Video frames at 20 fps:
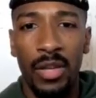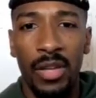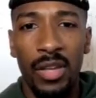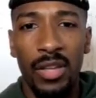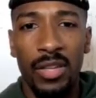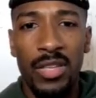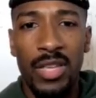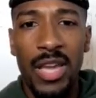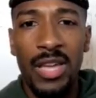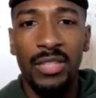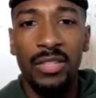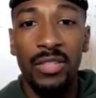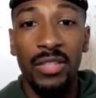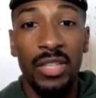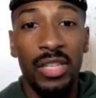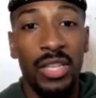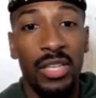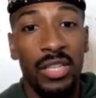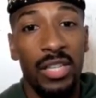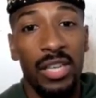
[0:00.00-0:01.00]
Yes, on
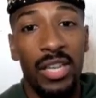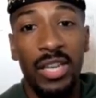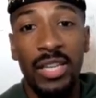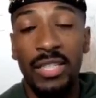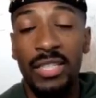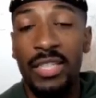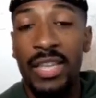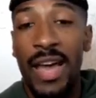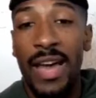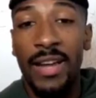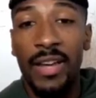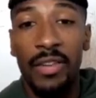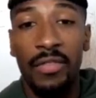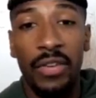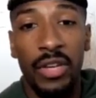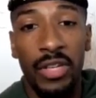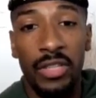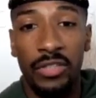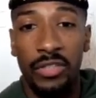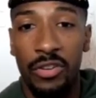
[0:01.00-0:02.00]
the inside of
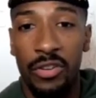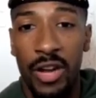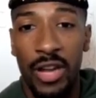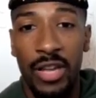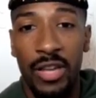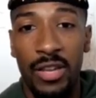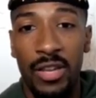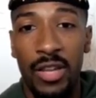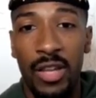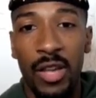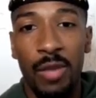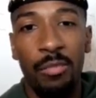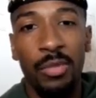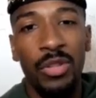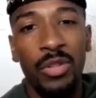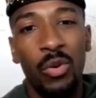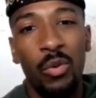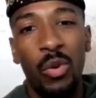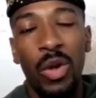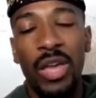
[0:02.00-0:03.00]
it is great,
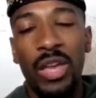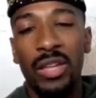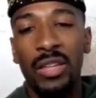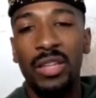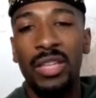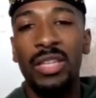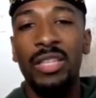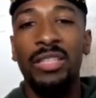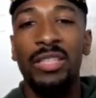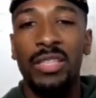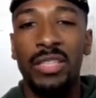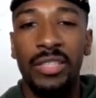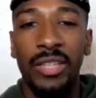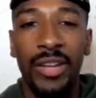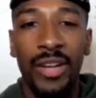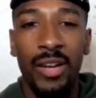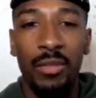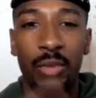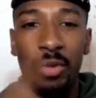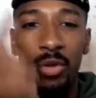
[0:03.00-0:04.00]
but the way it looks is
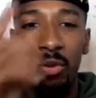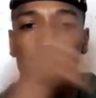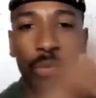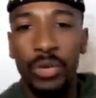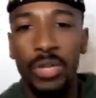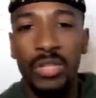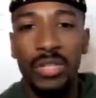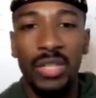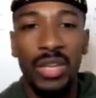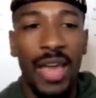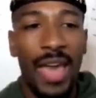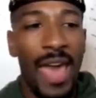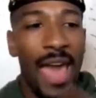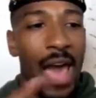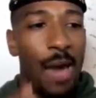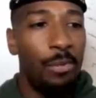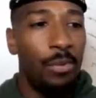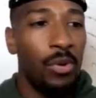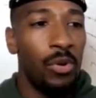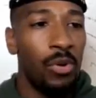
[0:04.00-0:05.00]
terrible. The reason that
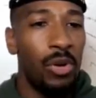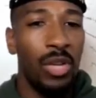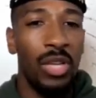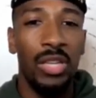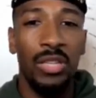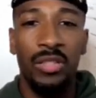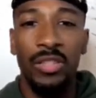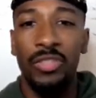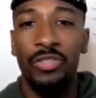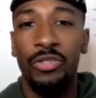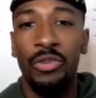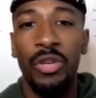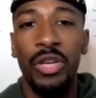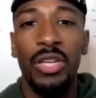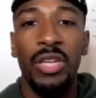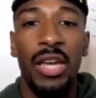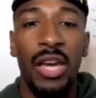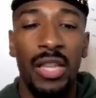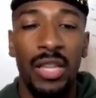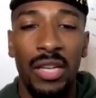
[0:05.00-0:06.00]
Apple is a $1
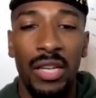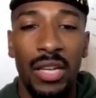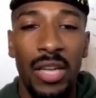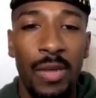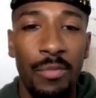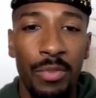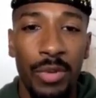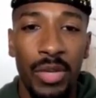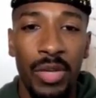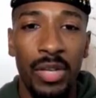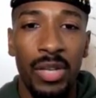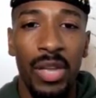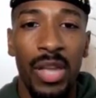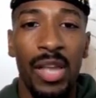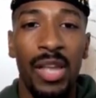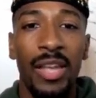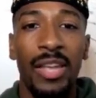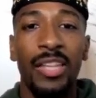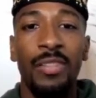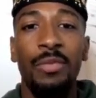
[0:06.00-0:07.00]
trillion company
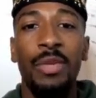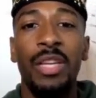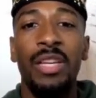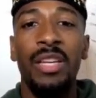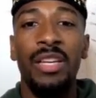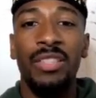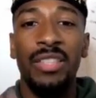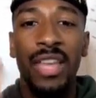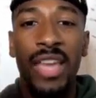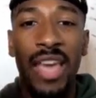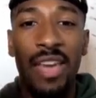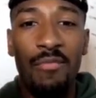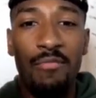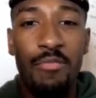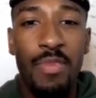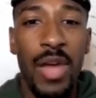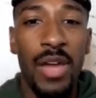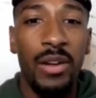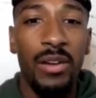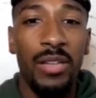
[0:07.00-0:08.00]
is because they have
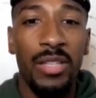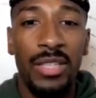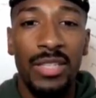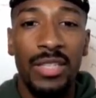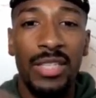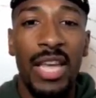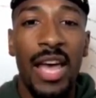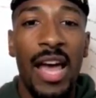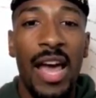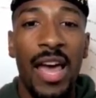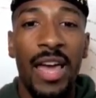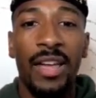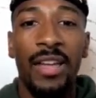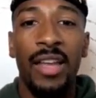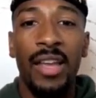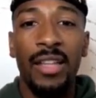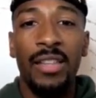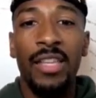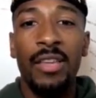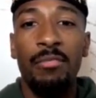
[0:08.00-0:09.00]
better design
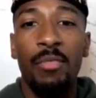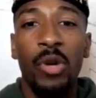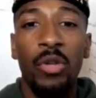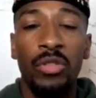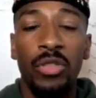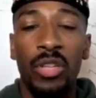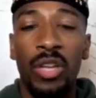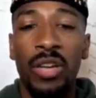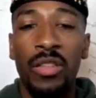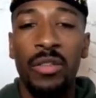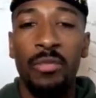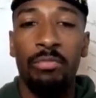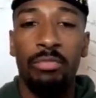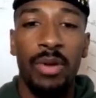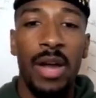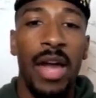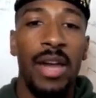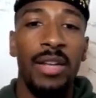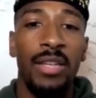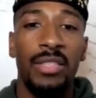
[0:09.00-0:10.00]
than most of the other
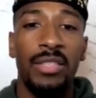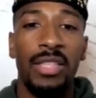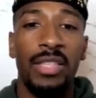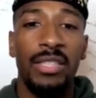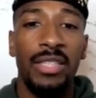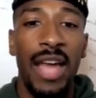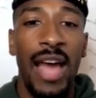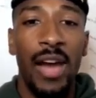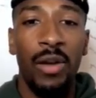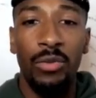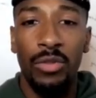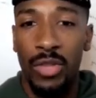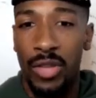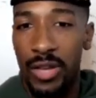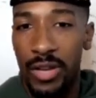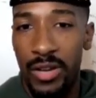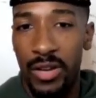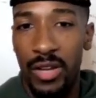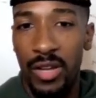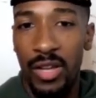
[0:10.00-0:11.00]
products that's out
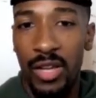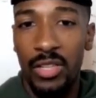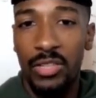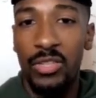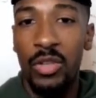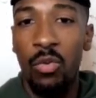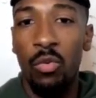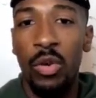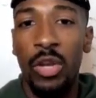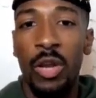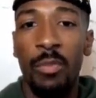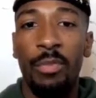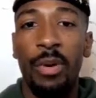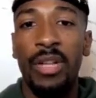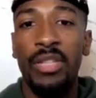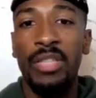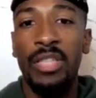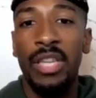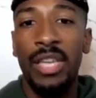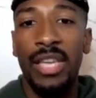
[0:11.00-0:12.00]
there. So when a
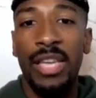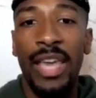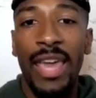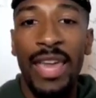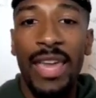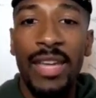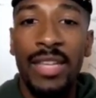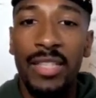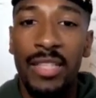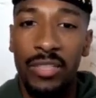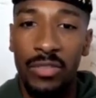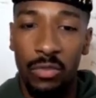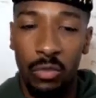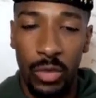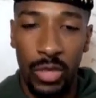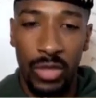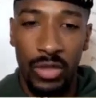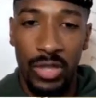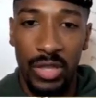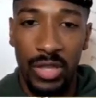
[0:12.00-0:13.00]
person engages
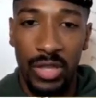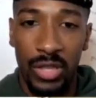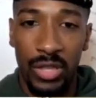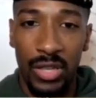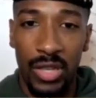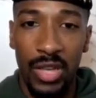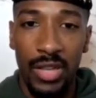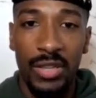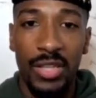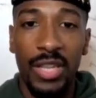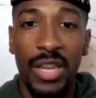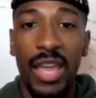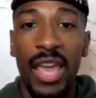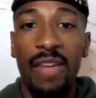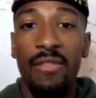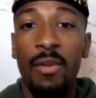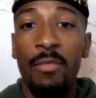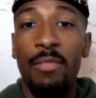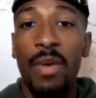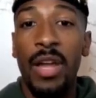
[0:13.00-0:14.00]
with it, then they
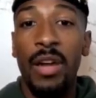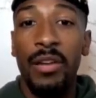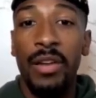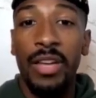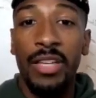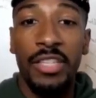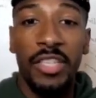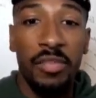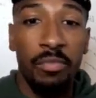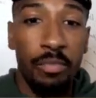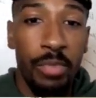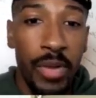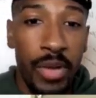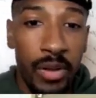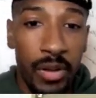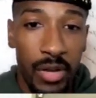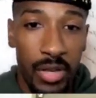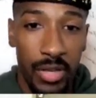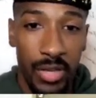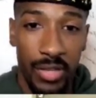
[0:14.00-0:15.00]
have a better
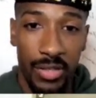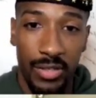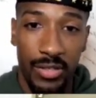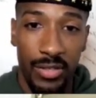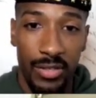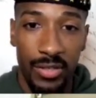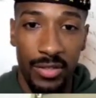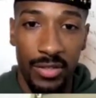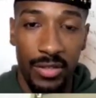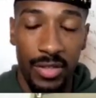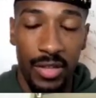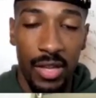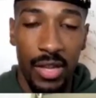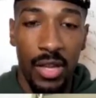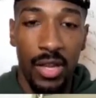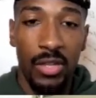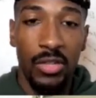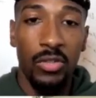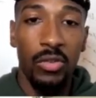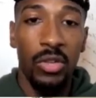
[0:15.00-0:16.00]
experience.
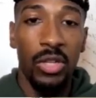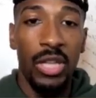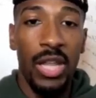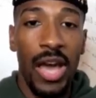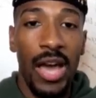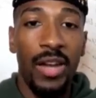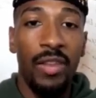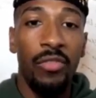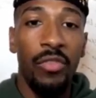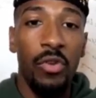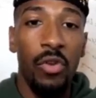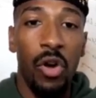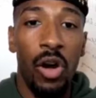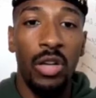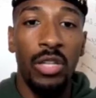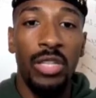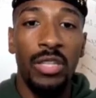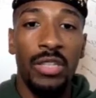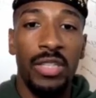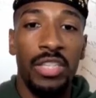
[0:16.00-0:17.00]
So a lot of you
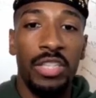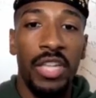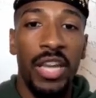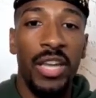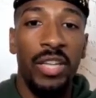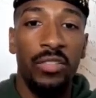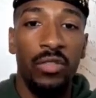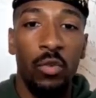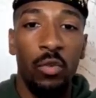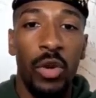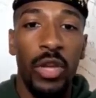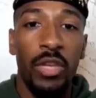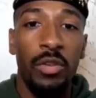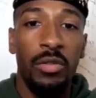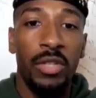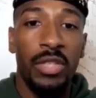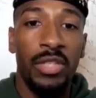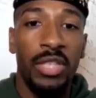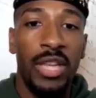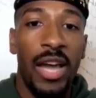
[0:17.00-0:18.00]
all need to change the way you
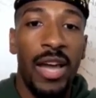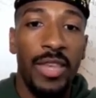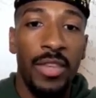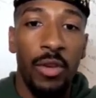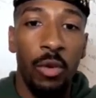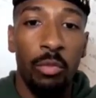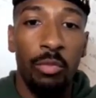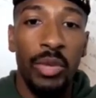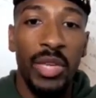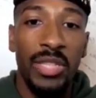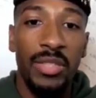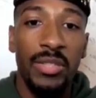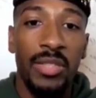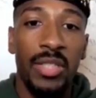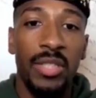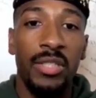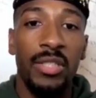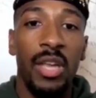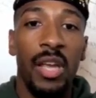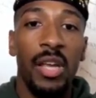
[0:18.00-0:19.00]
design your
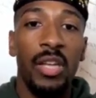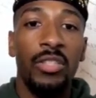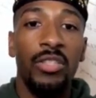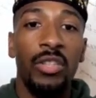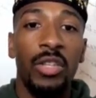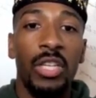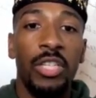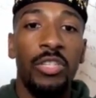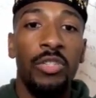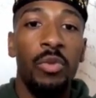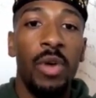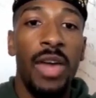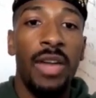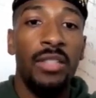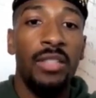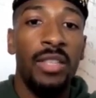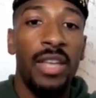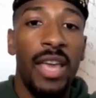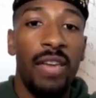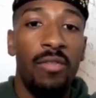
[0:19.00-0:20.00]
business so that you
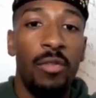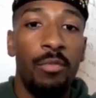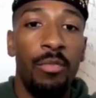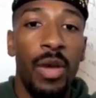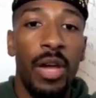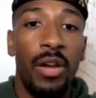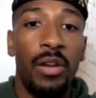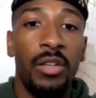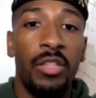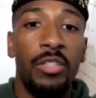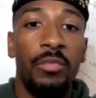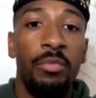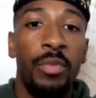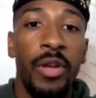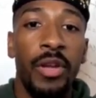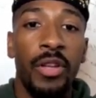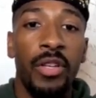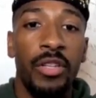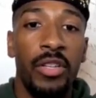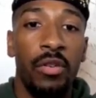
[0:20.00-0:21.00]
actually have a better
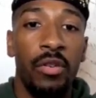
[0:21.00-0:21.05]
experience.